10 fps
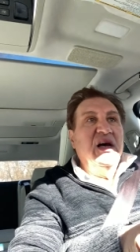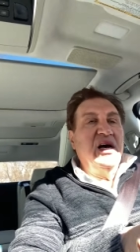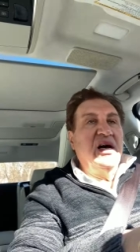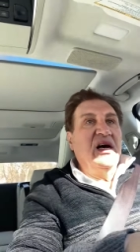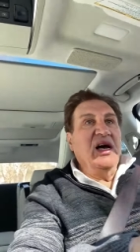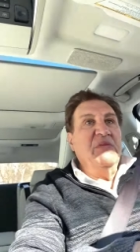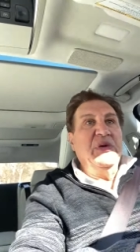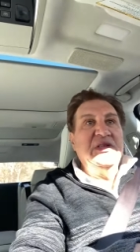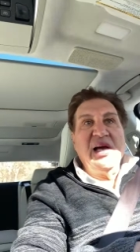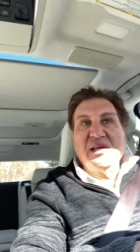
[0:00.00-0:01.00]
uh, and
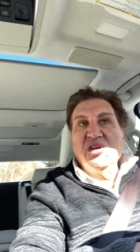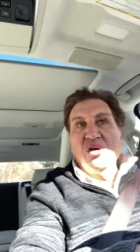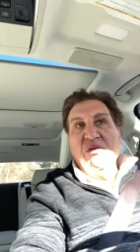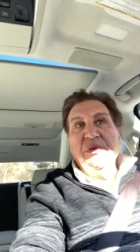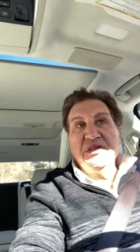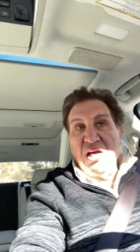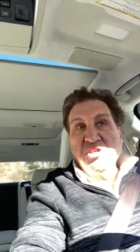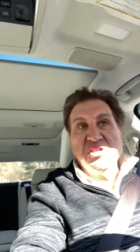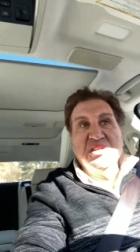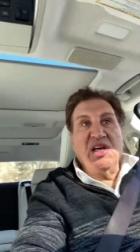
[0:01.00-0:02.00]
protect your
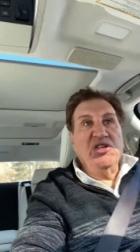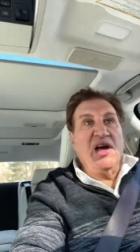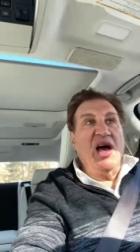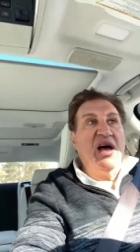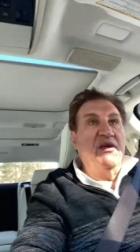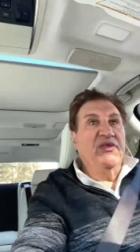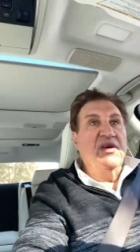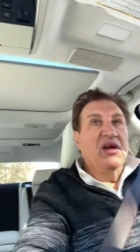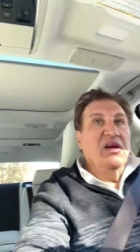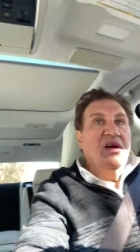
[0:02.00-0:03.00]
possessions that you have.
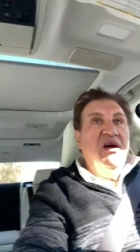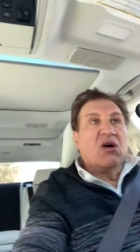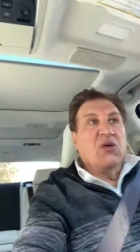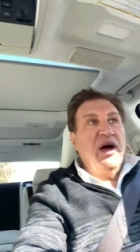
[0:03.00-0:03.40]
All